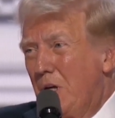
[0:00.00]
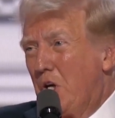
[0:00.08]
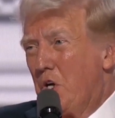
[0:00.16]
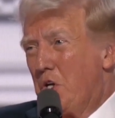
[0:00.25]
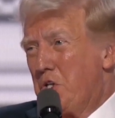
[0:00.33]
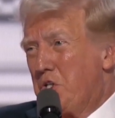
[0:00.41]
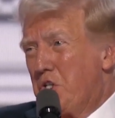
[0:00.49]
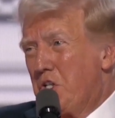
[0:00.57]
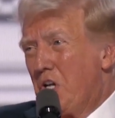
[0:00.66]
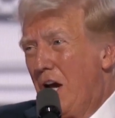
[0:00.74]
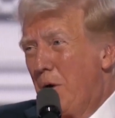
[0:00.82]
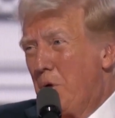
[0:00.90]

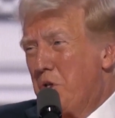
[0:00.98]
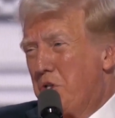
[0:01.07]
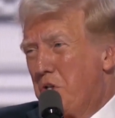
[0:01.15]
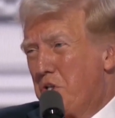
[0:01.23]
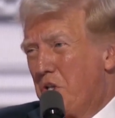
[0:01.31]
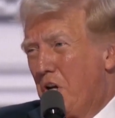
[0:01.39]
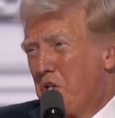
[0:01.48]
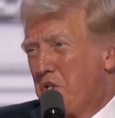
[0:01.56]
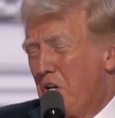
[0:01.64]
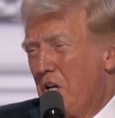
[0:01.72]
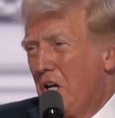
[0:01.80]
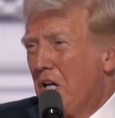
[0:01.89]
because I was
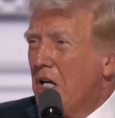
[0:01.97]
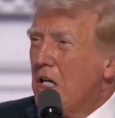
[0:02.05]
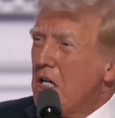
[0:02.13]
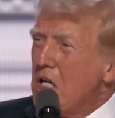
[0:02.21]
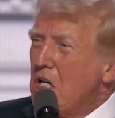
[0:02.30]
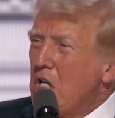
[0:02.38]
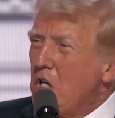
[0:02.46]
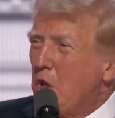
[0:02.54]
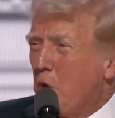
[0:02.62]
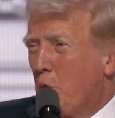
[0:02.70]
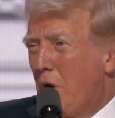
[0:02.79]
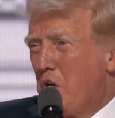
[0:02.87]
discussing
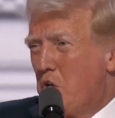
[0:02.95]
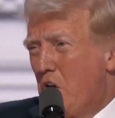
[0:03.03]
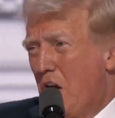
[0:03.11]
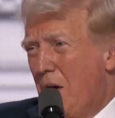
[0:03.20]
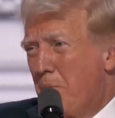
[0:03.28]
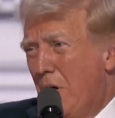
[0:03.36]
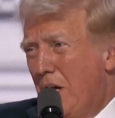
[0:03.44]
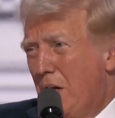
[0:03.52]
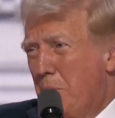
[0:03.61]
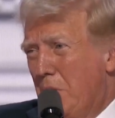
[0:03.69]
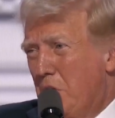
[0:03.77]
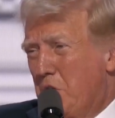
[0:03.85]
the great job my
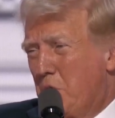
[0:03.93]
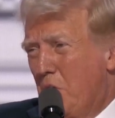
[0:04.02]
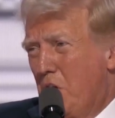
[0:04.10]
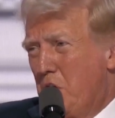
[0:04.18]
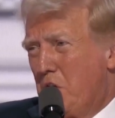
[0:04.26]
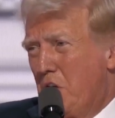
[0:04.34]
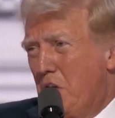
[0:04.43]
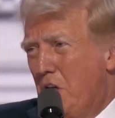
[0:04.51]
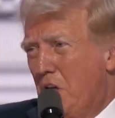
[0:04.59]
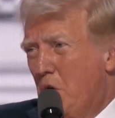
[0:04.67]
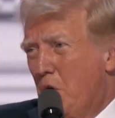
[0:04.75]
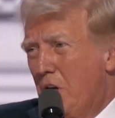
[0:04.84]
administration
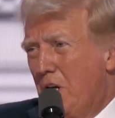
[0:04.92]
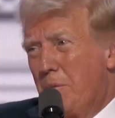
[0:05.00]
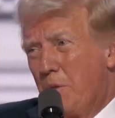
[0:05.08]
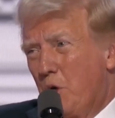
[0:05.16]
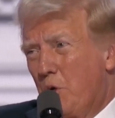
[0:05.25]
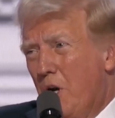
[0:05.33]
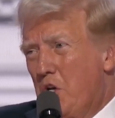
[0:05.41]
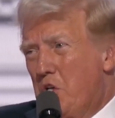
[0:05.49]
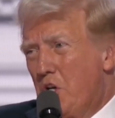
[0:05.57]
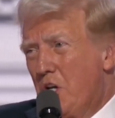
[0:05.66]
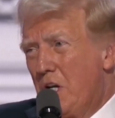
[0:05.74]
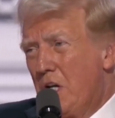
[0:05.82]
did on
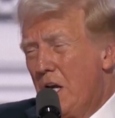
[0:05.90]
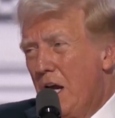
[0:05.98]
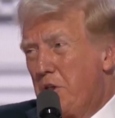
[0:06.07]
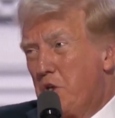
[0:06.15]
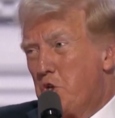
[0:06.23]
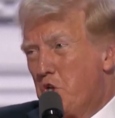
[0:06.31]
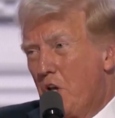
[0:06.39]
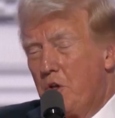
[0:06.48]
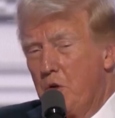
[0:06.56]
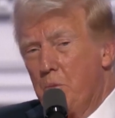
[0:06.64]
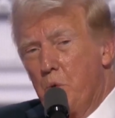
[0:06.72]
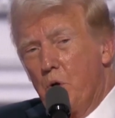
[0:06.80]
immigration at the
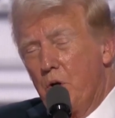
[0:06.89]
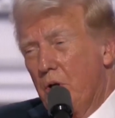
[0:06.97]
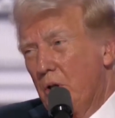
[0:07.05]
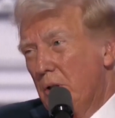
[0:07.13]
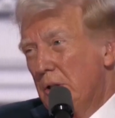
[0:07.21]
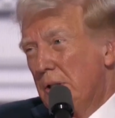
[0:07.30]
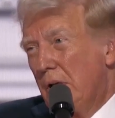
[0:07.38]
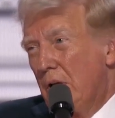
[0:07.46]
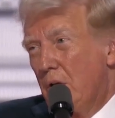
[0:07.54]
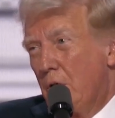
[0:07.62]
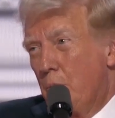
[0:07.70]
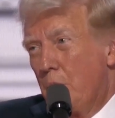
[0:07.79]
southern border.
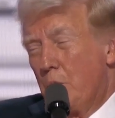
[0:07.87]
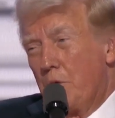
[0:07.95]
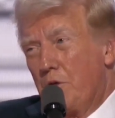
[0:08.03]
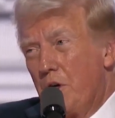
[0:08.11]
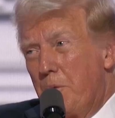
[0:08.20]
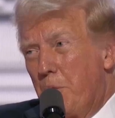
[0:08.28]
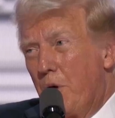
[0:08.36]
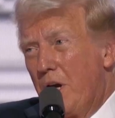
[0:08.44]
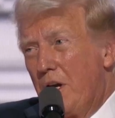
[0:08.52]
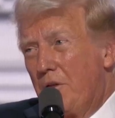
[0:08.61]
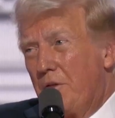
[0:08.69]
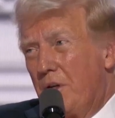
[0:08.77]
We were very
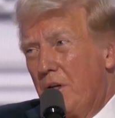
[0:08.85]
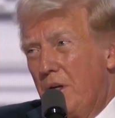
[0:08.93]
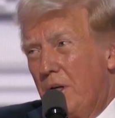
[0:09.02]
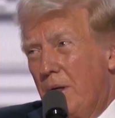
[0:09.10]
proud of it.